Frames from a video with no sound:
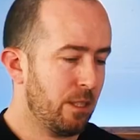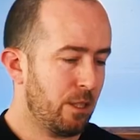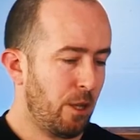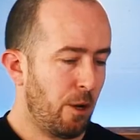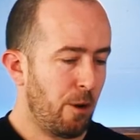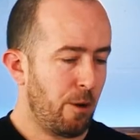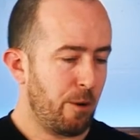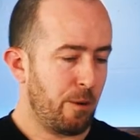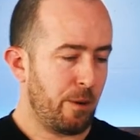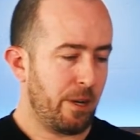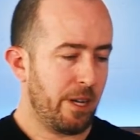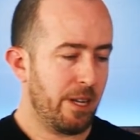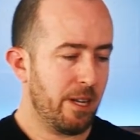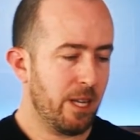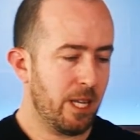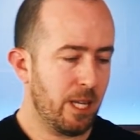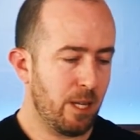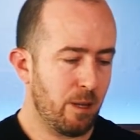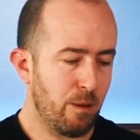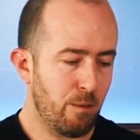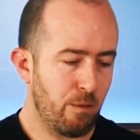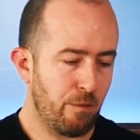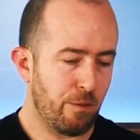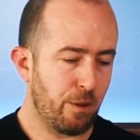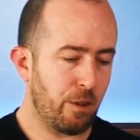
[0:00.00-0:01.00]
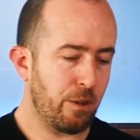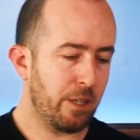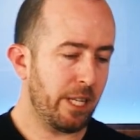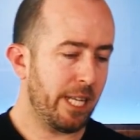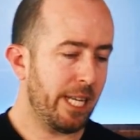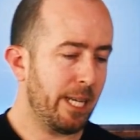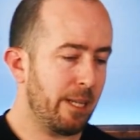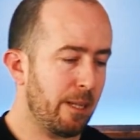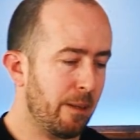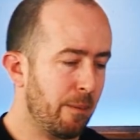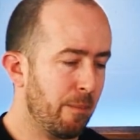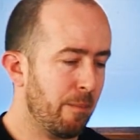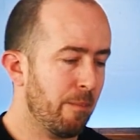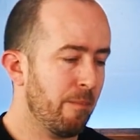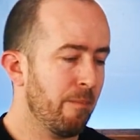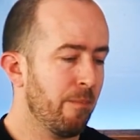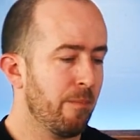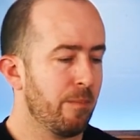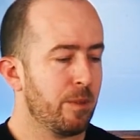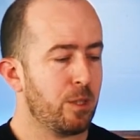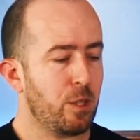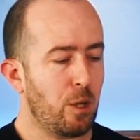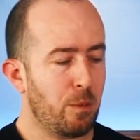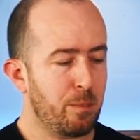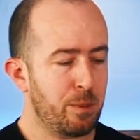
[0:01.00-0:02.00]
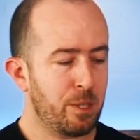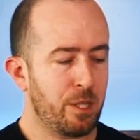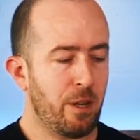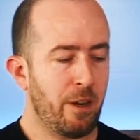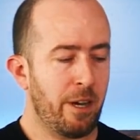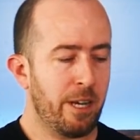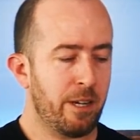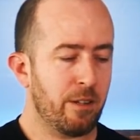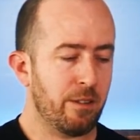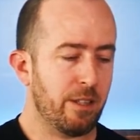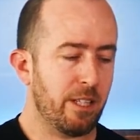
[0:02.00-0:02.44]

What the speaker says: So we've got the top side